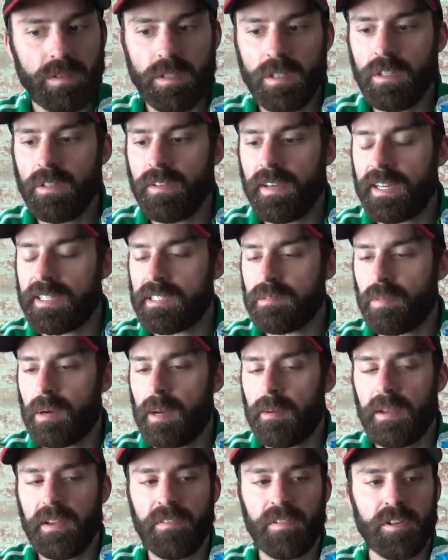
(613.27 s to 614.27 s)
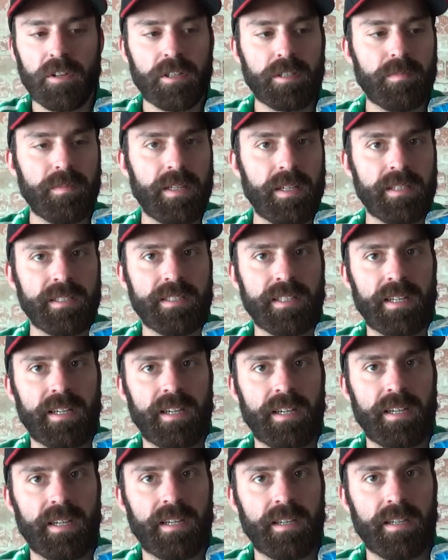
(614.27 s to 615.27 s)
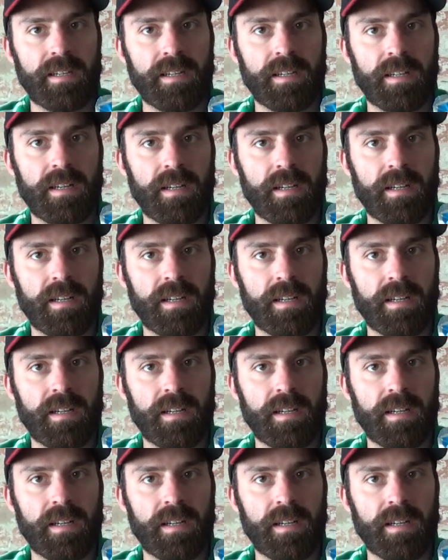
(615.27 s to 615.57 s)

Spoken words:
You guys probably have heard me say